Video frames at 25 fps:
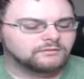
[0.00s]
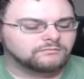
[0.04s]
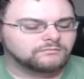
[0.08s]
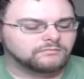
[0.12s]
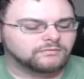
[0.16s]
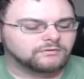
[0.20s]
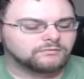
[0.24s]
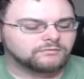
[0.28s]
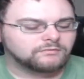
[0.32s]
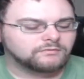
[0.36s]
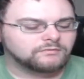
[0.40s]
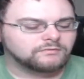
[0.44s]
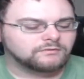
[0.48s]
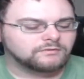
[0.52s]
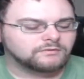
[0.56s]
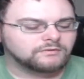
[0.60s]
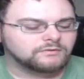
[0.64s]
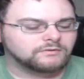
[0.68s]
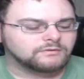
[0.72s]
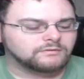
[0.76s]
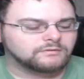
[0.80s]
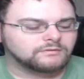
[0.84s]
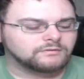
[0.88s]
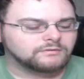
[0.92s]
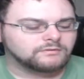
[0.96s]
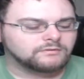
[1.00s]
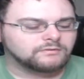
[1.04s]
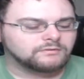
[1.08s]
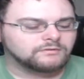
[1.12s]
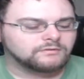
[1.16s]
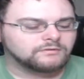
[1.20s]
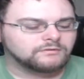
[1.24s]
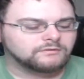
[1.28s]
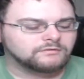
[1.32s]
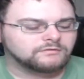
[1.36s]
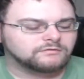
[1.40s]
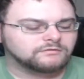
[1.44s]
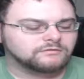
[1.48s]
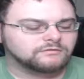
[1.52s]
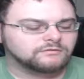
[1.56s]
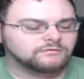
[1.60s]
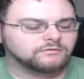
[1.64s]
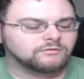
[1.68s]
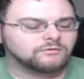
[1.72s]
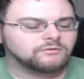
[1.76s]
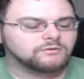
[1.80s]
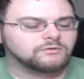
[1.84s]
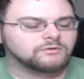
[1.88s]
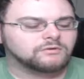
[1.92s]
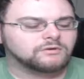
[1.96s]
what was it? The
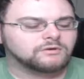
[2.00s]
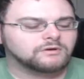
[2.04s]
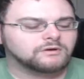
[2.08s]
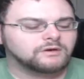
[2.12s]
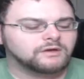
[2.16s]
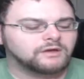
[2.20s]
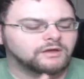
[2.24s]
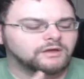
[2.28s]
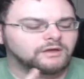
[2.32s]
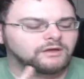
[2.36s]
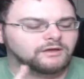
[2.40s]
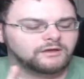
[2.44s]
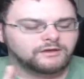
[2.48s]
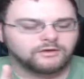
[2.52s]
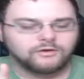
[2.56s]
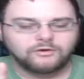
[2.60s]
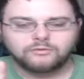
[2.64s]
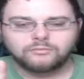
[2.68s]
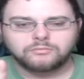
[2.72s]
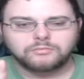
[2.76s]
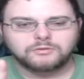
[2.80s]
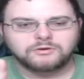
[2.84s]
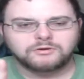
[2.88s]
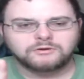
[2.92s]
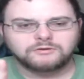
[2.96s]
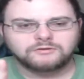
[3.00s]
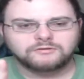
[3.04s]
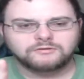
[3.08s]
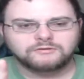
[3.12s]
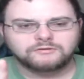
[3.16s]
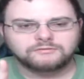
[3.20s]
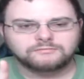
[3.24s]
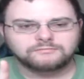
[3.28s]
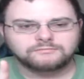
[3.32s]
Sword Halberd